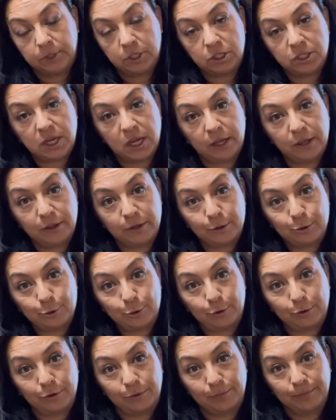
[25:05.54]
tell you the
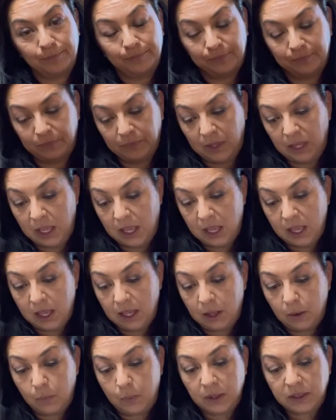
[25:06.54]
truth.
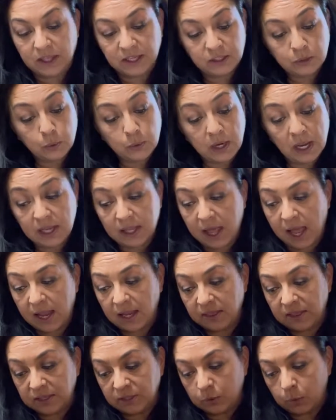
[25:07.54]
But this one I
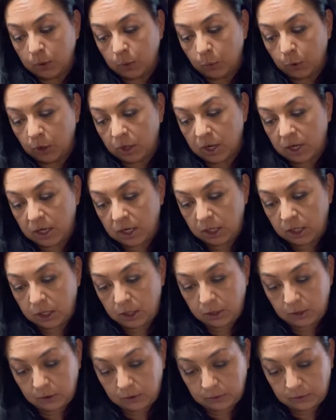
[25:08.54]
like. This one we're gonna
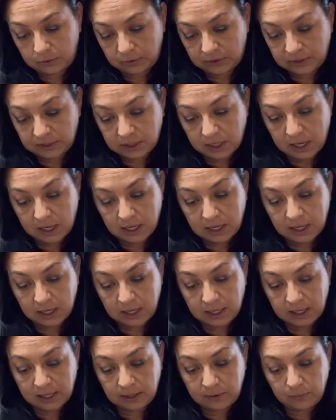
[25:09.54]
use
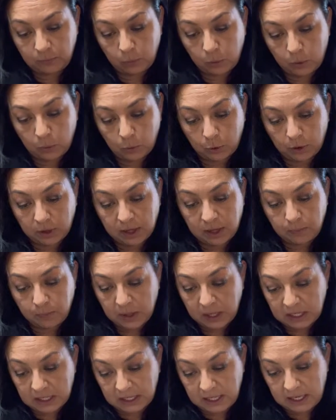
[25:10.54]
when we're
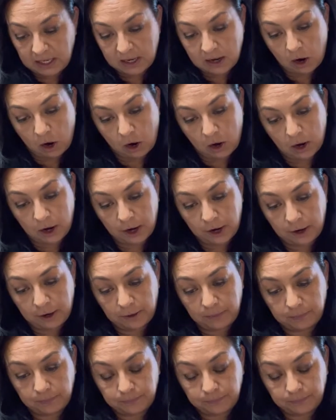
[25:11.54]
pickling our